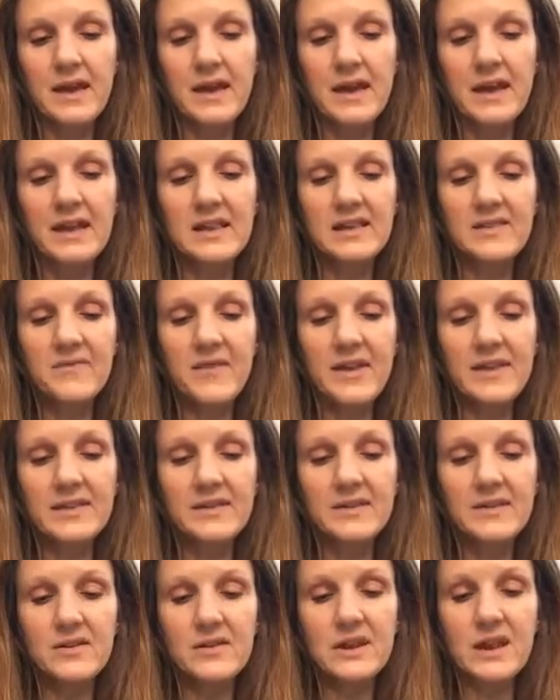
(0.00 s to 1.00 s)
His fists
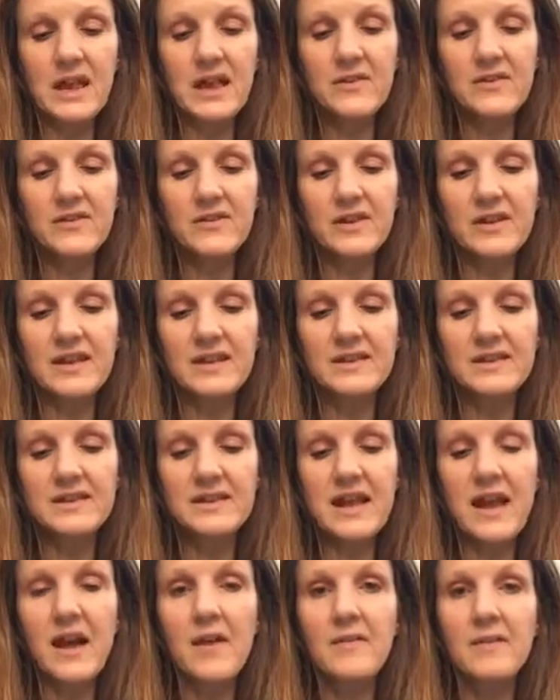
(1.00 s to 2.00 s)
are clenched and his
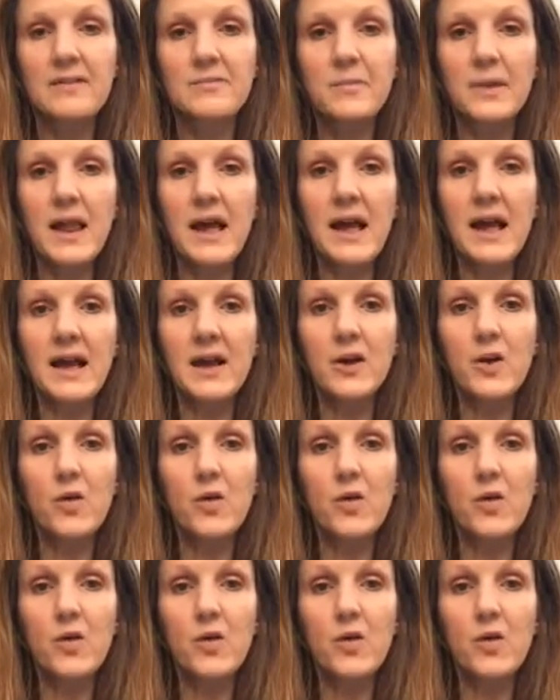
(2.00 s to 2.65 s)
stare is blank,